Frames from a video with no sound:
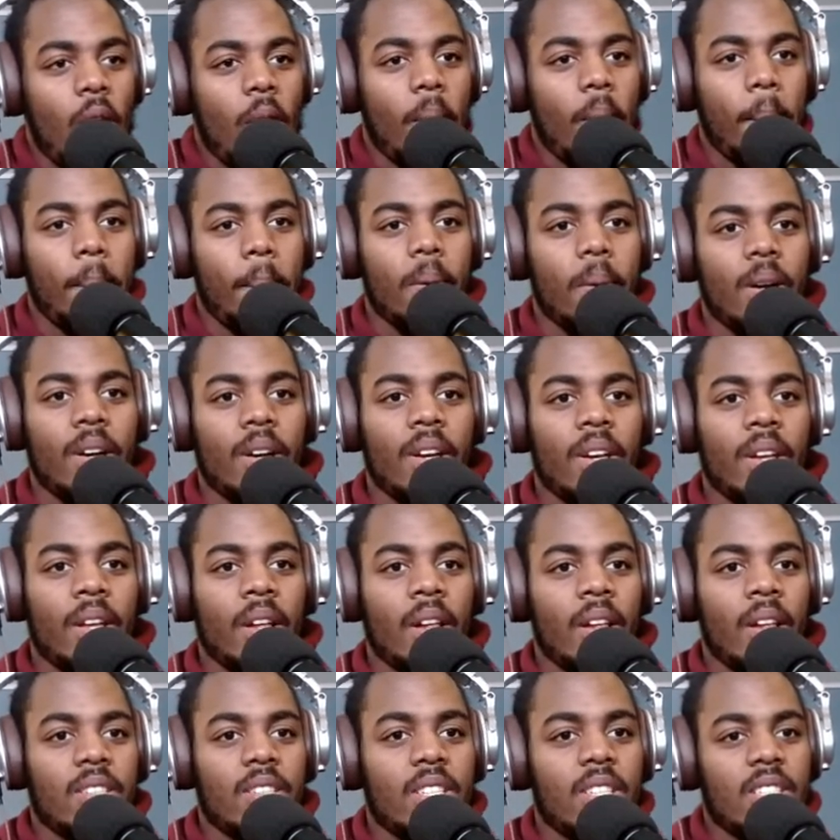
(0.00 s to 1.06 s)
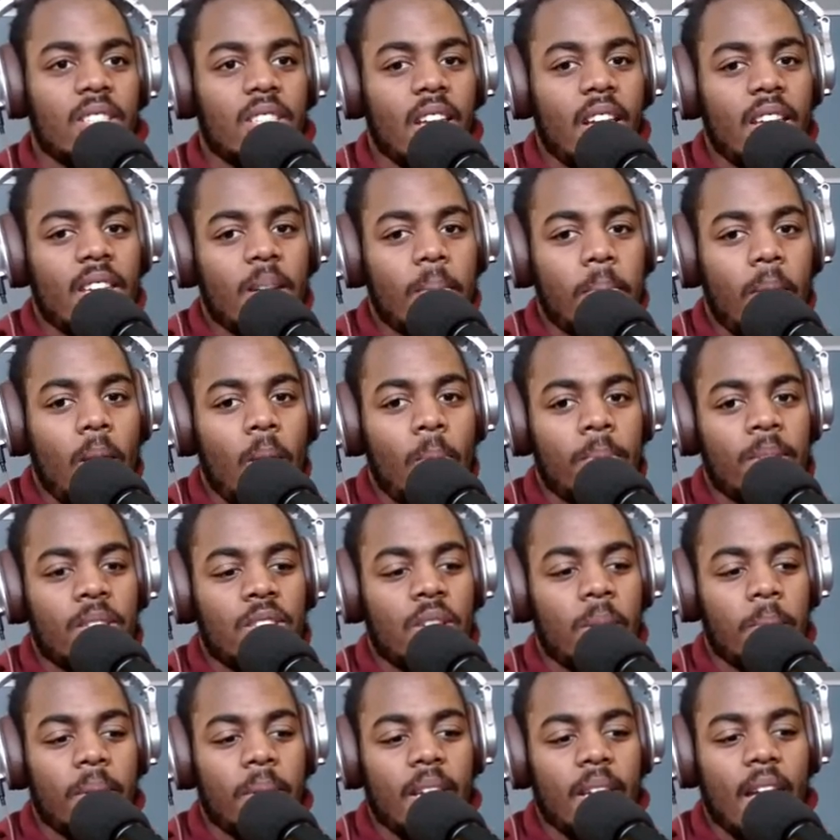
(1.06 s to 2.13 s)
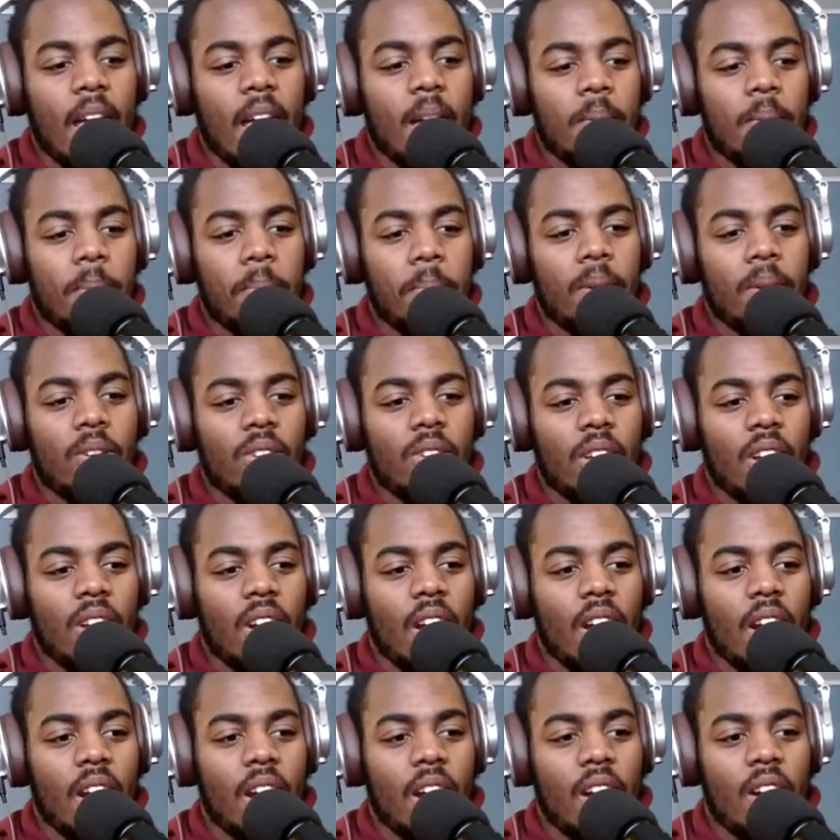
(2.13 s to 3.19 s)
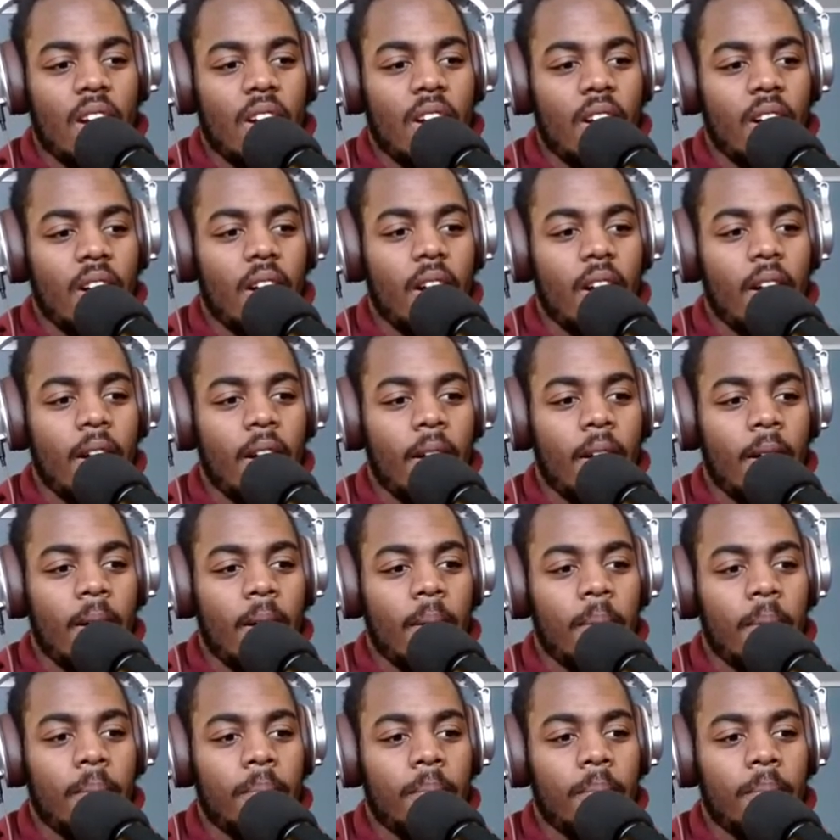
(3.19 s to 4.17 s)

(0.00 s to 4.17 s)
but She said the moment she became a millionaire, um,